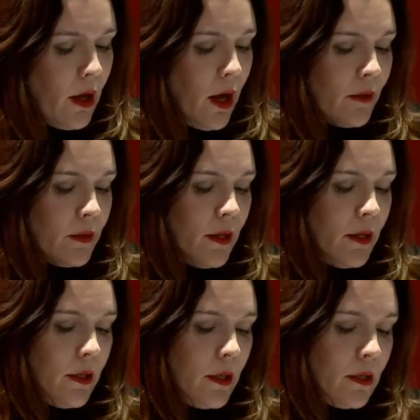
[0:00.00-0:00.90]
and
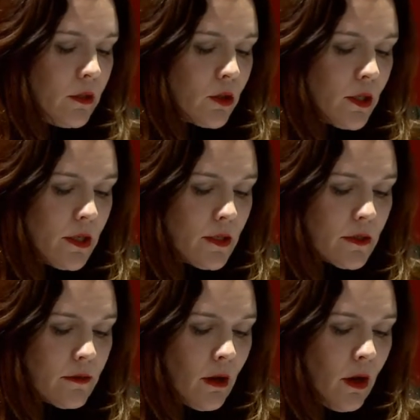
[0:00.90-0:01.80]
they increase
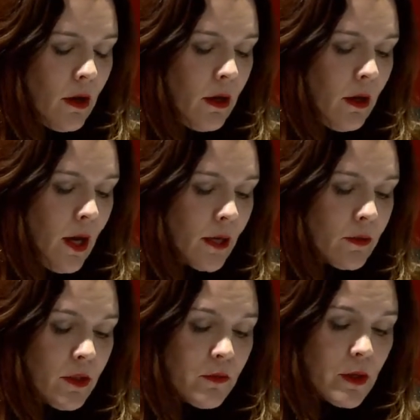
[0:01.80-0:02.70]
the
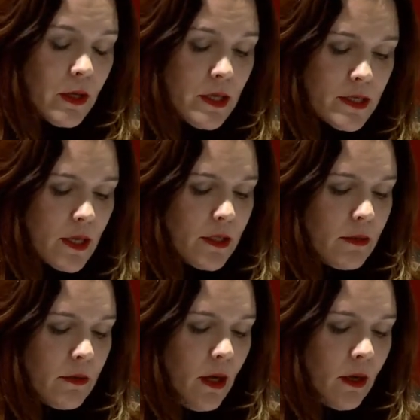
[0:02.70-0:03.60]
active
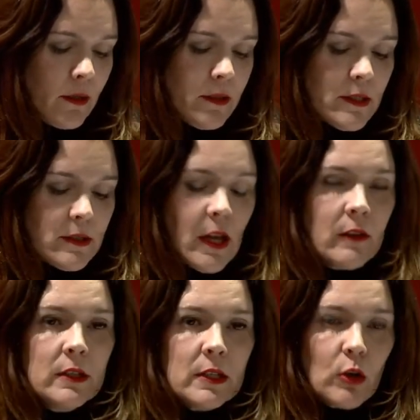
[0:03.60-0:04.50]
listening and
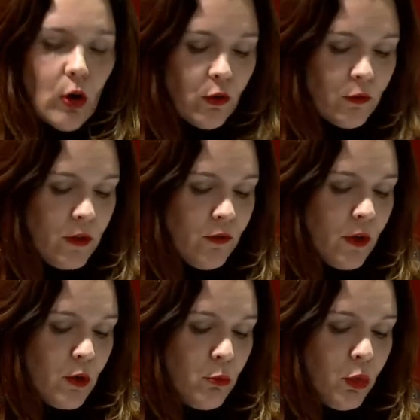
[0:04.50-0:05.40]
understanding of different